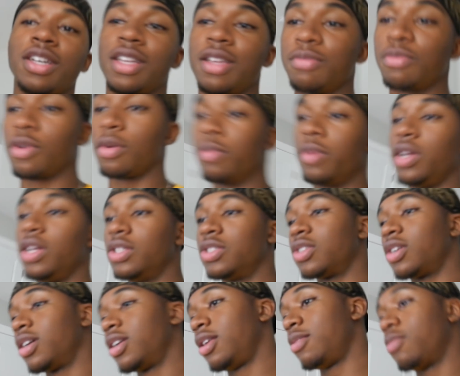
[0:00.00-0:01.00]
I can get more minutes,
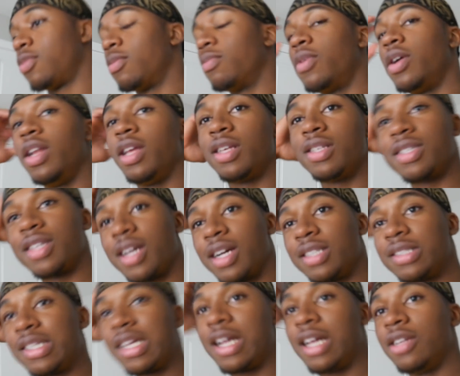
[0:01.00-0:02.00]
so I can get more money. Cause like I
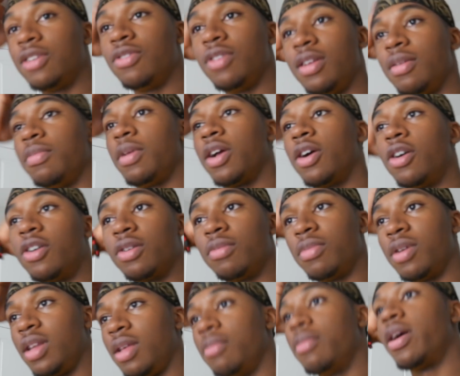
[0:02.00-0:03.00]
said, I do need to make all the
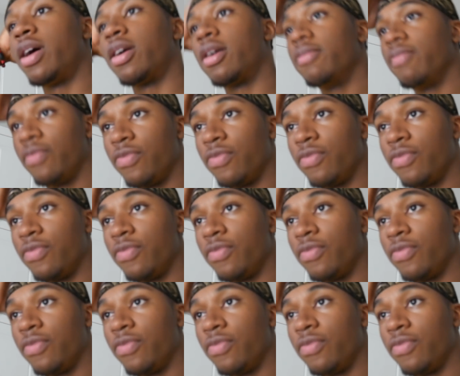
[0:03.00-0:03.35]
money back